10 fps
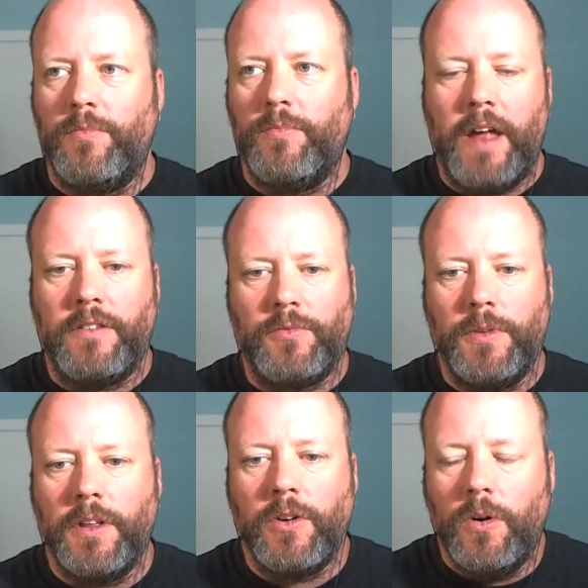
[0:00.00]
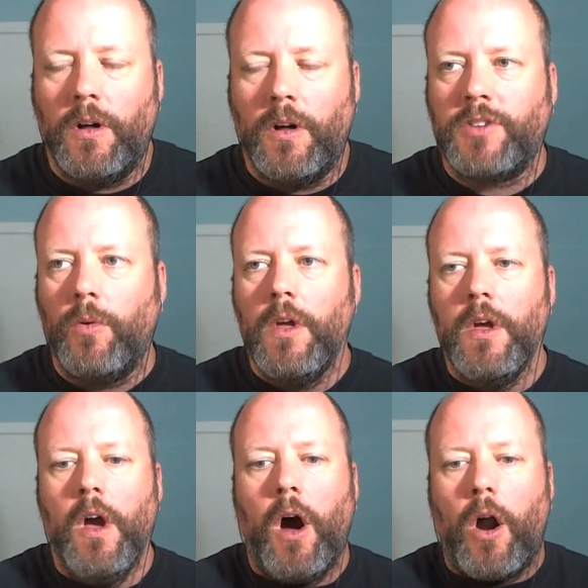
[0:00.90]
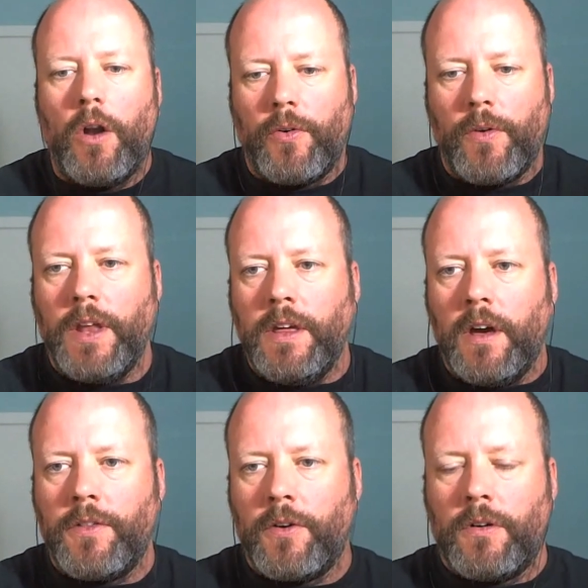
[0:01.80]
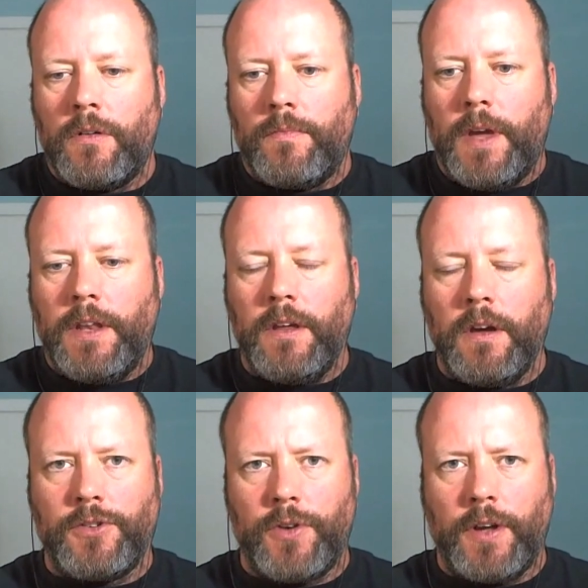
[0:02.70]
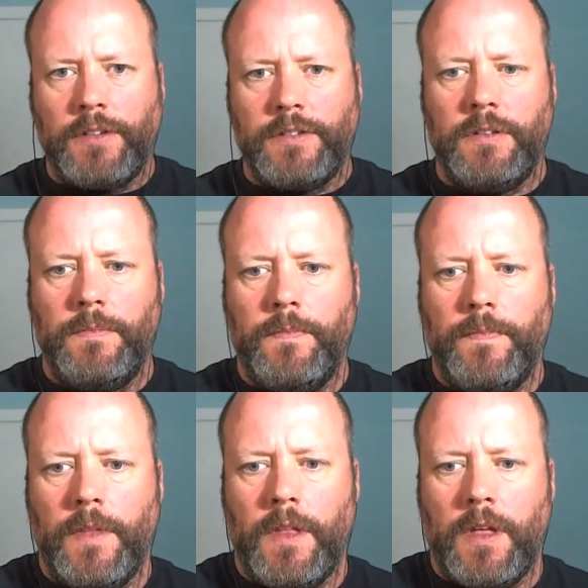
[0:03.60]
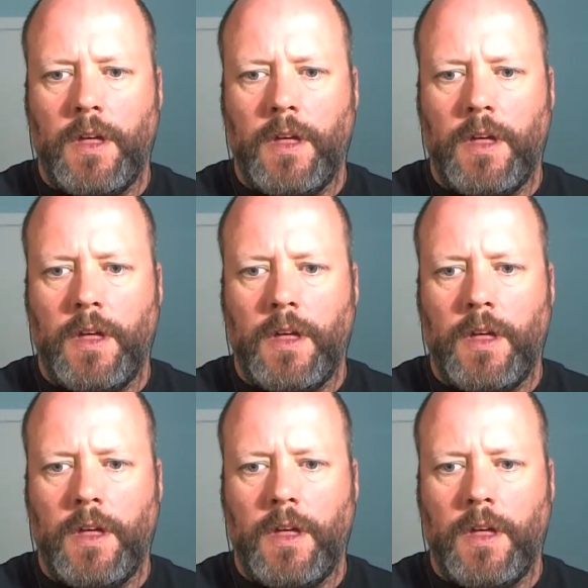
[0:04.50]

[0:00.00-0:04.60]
that is really cool. So, are there any other any other tricks? I